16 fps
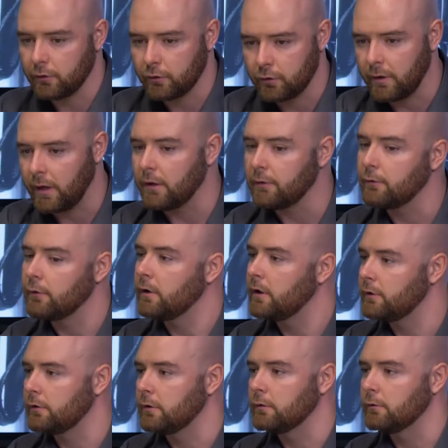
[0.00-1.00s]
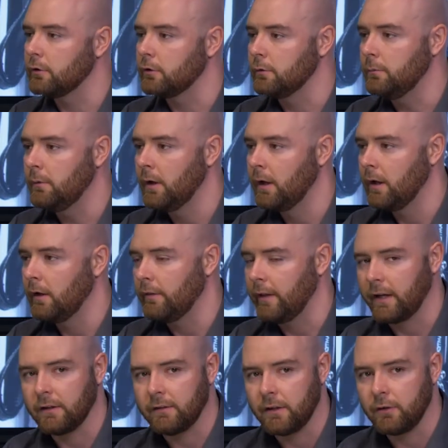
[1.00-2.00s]
to transfer into the room. They
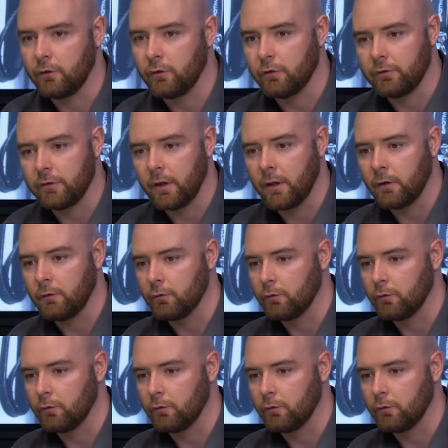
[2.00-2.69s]
can then use their